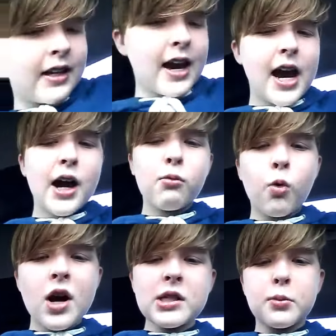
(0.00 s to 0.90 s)
Yeah,
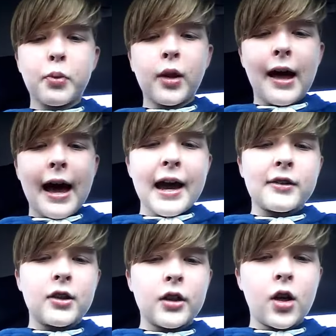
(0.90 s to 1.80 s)
one's
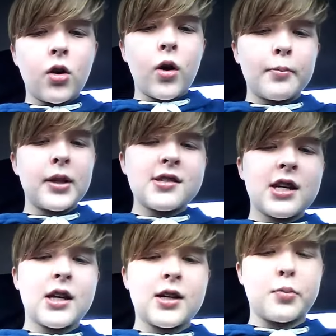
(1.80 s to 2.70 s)
black, you know, I'm
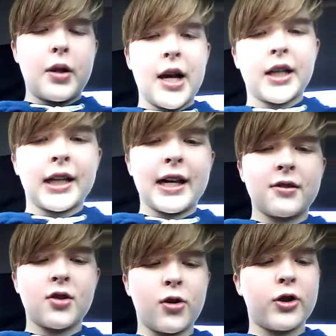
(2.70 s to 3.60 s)
guessing because black
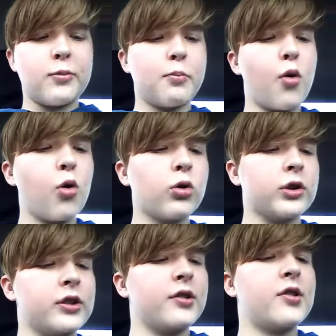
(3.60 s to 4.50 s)
cats aren't
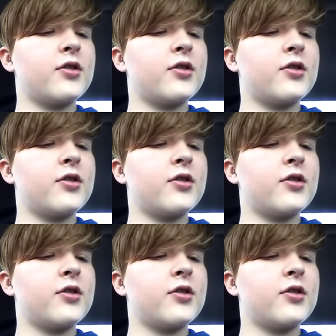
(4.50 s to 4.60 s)
important.